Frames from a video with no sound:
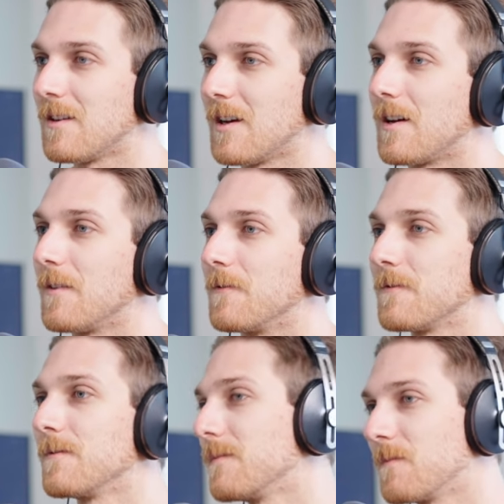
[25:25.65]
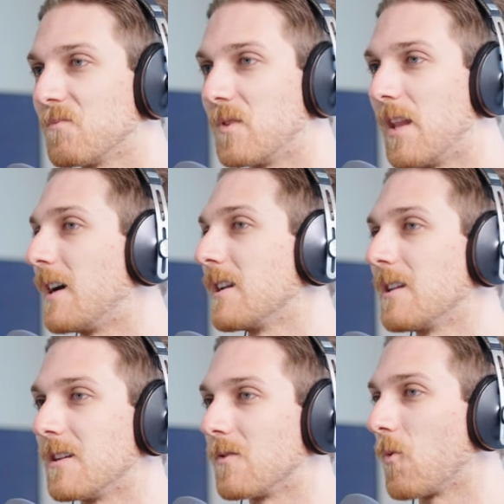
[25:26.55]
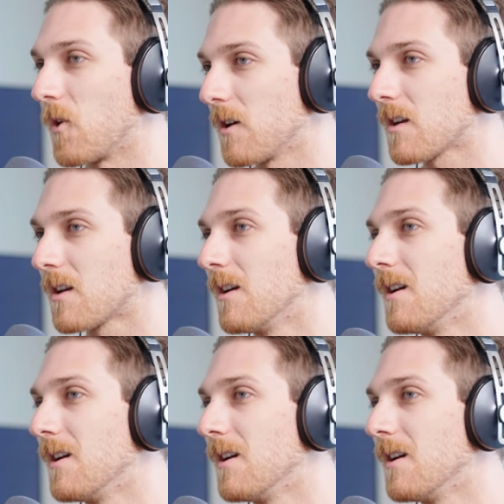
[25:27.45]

of not needing to work